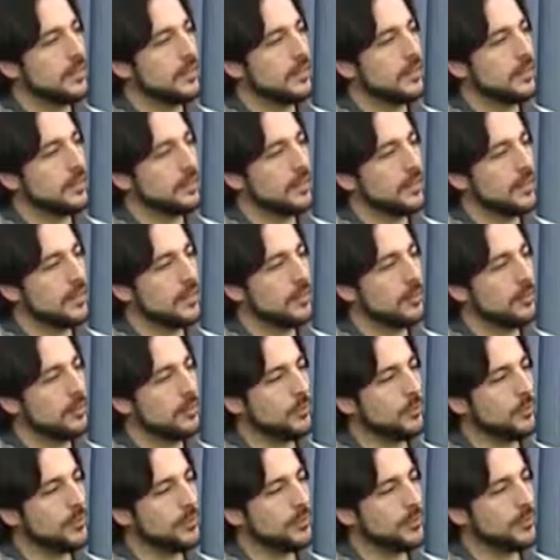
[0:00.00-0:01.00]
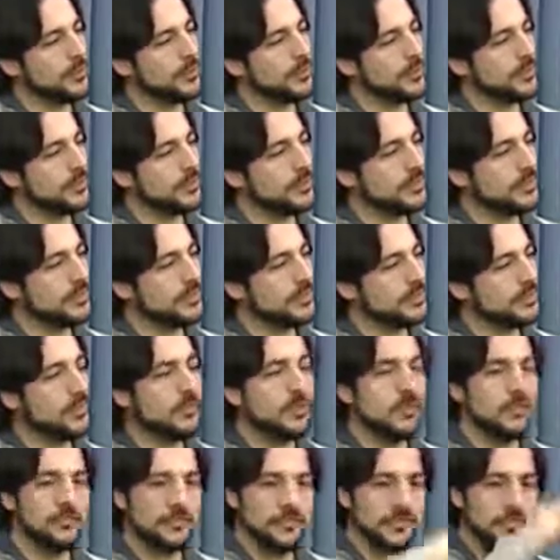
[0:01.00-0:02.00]
Now, these
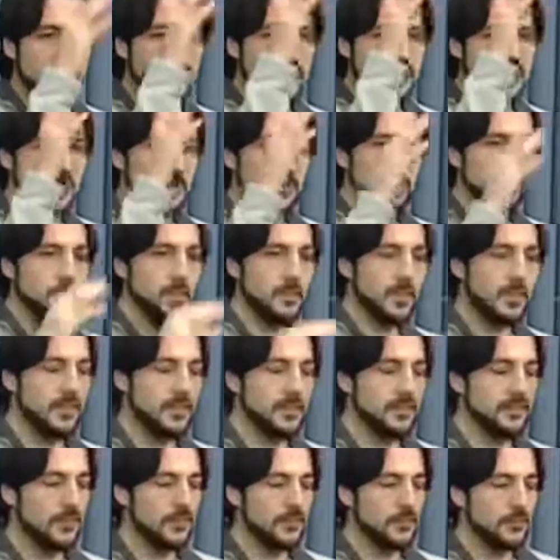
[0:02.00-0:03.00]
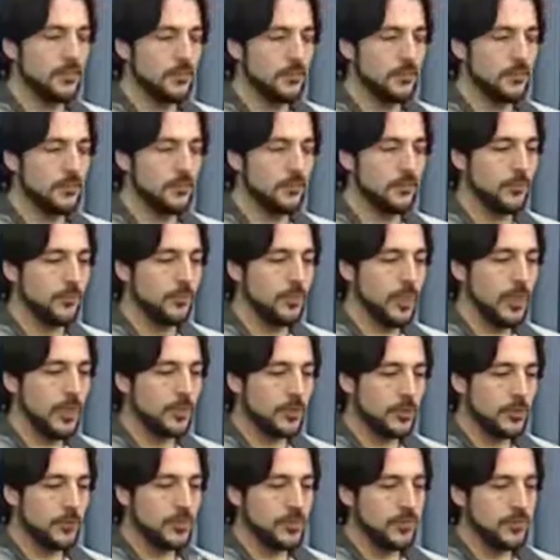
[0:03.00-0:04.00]
non-physical planes,
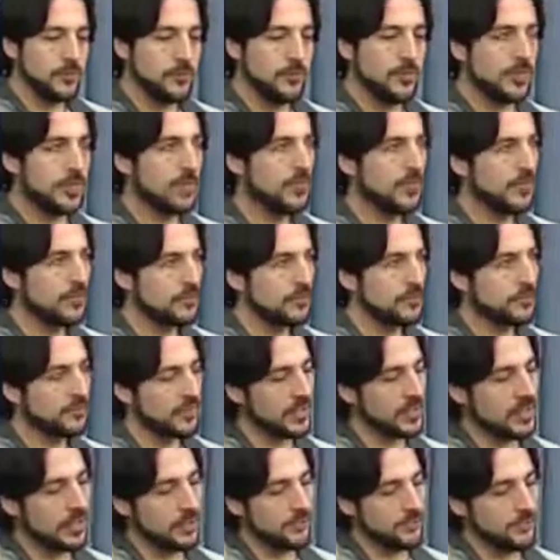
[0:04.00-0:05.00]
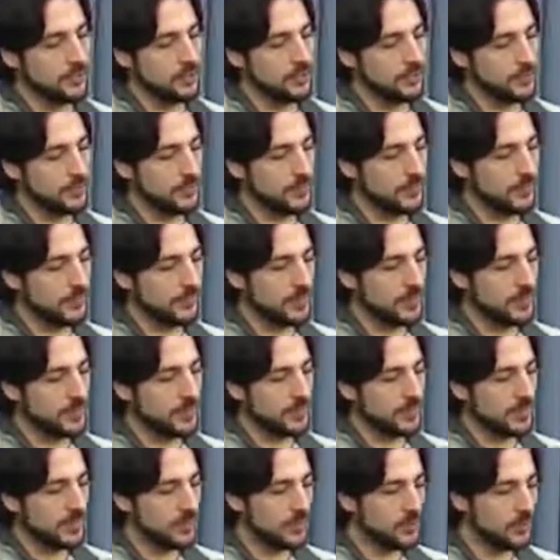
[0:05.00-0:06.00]
according to the theosophical view,
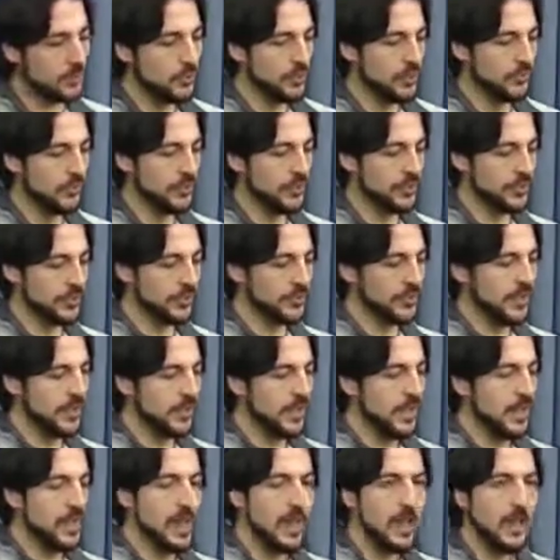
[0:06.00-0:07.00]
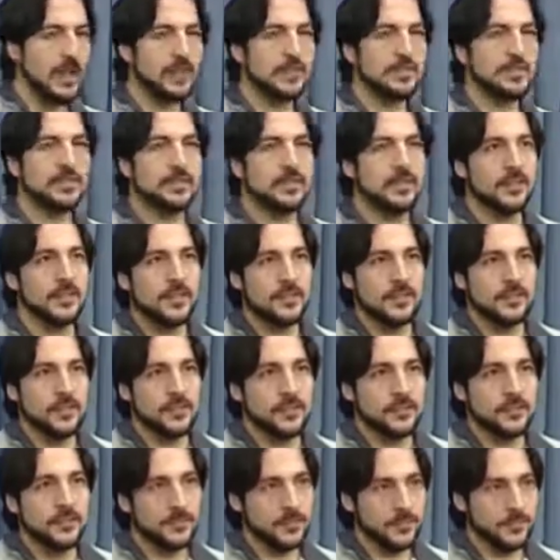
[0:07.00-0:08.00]
the universe has
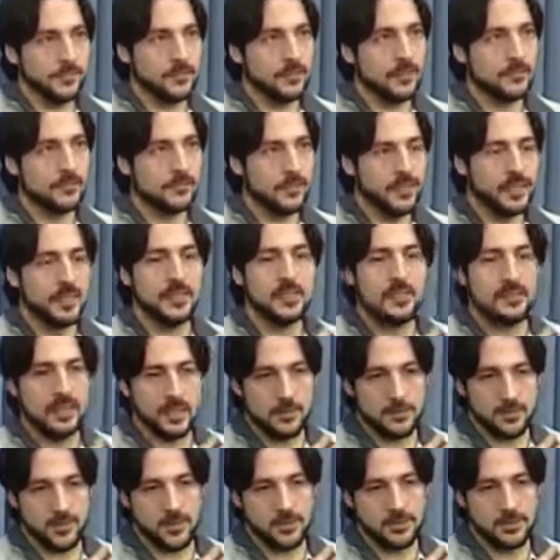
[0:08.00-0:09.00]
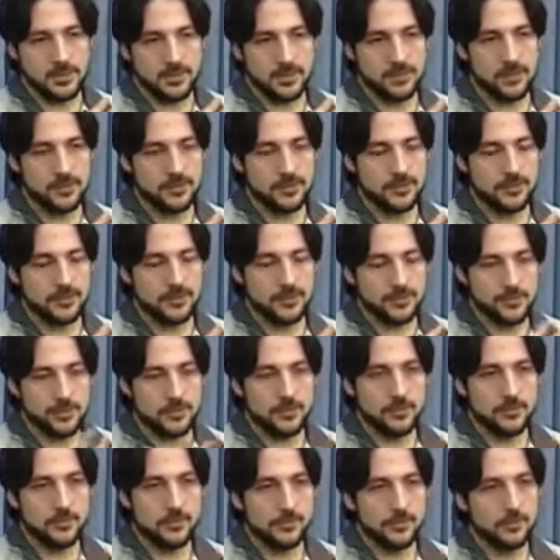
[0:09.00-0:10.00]
many dimensions.
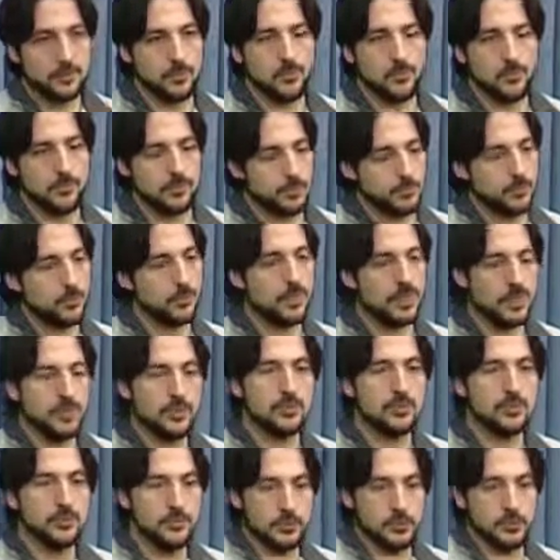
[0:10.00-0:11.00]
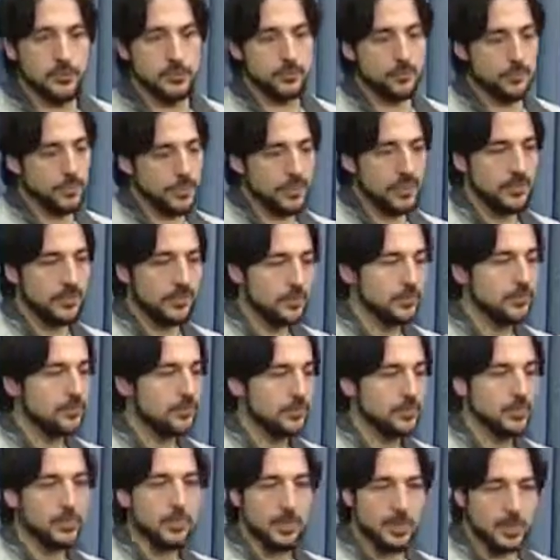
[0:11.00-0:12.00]
We used
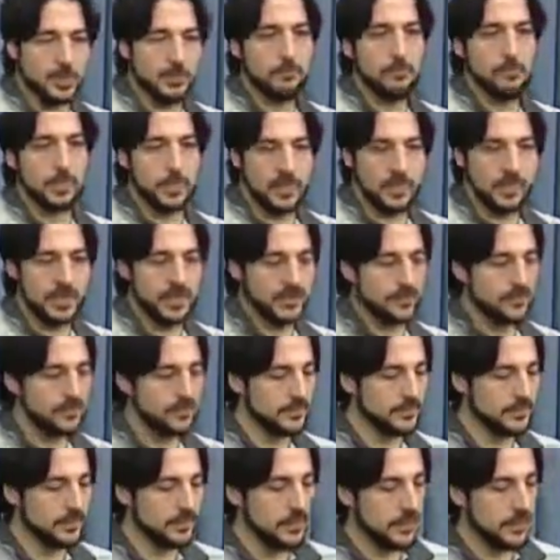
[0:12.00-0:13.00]
to call them planes.